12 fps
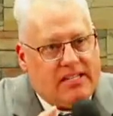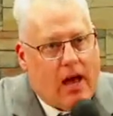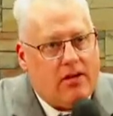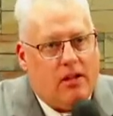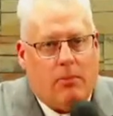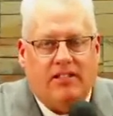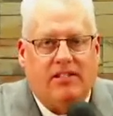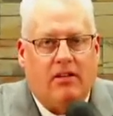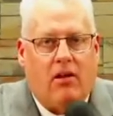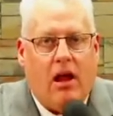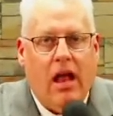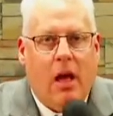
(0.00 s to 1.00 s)
on the blessing of
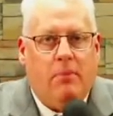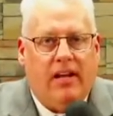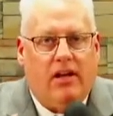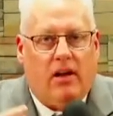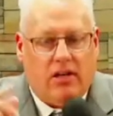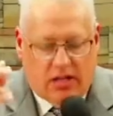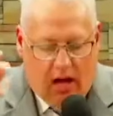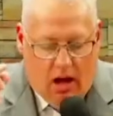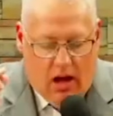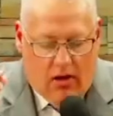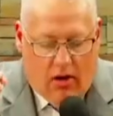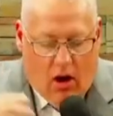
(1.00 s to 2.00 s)
God because
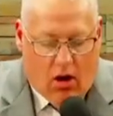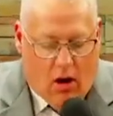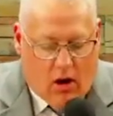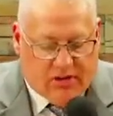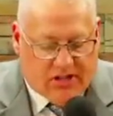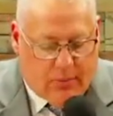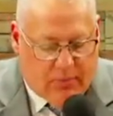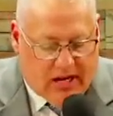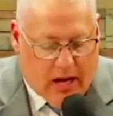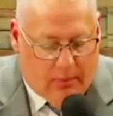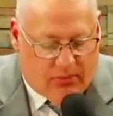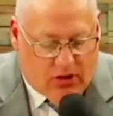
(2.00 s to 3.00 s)
uh, our hearts can
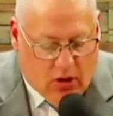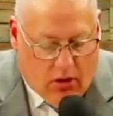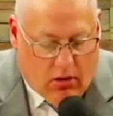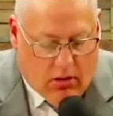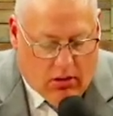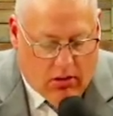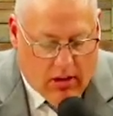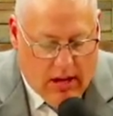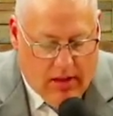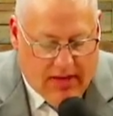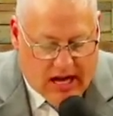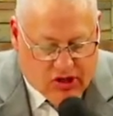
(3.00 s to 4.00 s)
become dull.
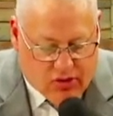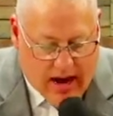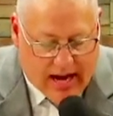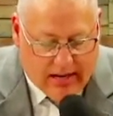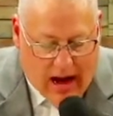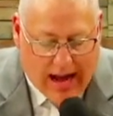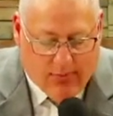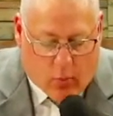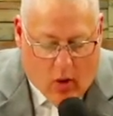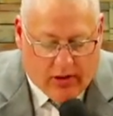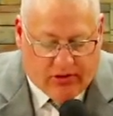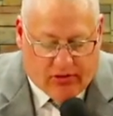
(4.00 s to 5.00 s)
That's right. God
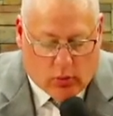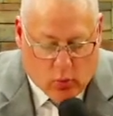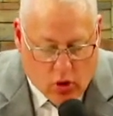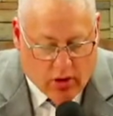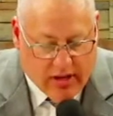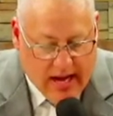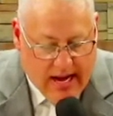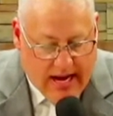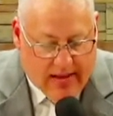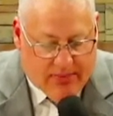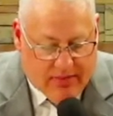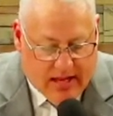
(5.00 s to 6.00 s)
wants to work
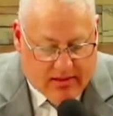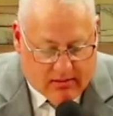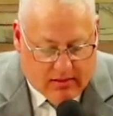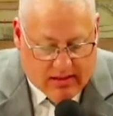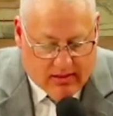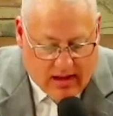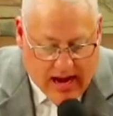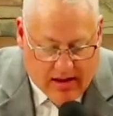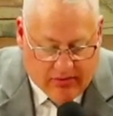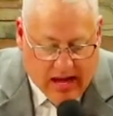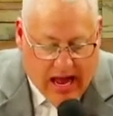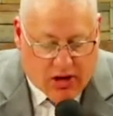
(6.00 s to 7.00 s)
in, in, in lives
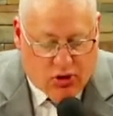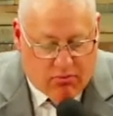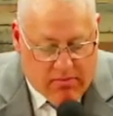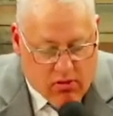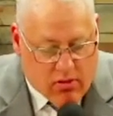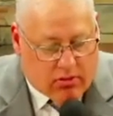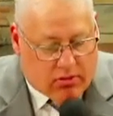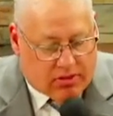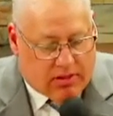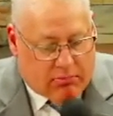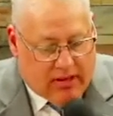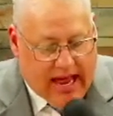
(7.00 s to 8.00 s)
and do miracles
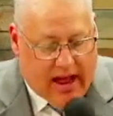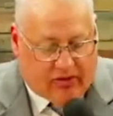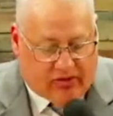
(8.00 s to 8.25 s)
and bless,